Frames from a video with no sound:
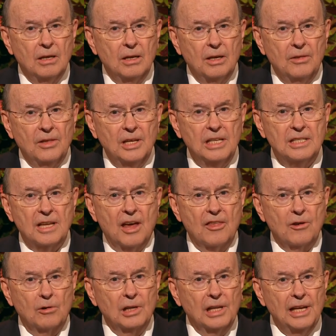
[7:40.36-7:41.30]
these
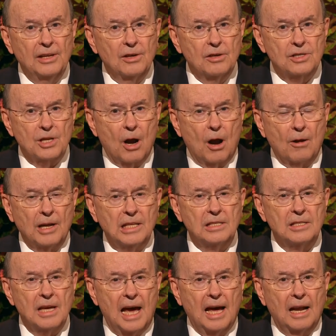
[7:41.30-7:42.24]
other leaders are
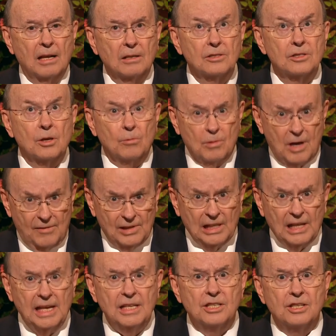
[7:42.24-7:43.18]
entitled to
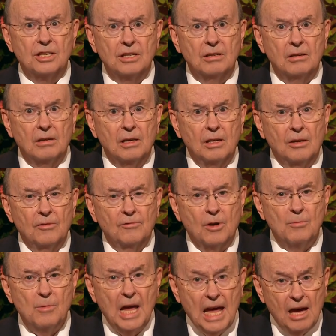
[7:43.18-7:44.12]
revelation
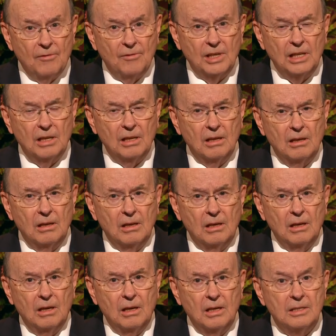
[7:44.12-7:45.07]
from heaven
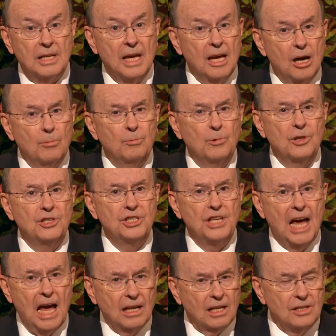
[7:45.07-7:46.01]
to help with
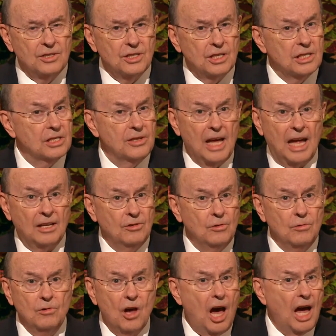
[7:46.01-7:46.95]
challenges that
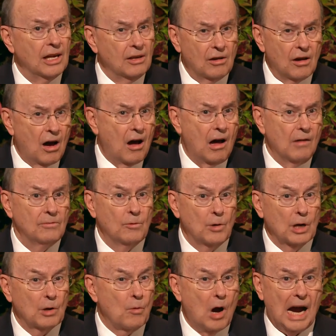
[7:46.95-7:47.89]
do not
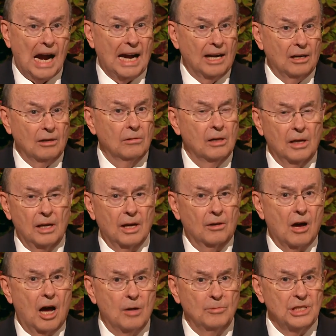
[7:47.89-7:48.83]
require a
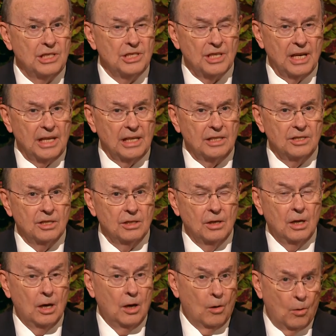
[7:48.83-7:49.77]
common judge
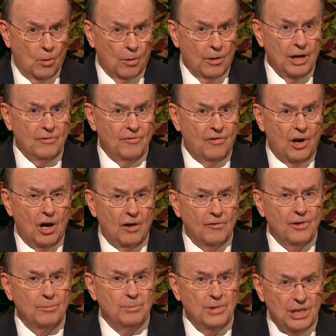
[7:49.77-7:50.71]
or
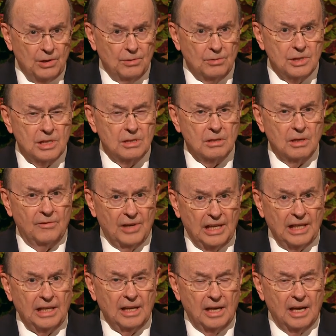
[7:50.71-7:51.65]
involve abuse of
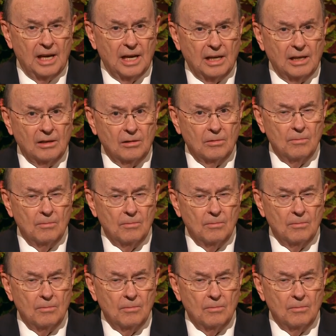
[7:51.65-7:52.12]
any kind.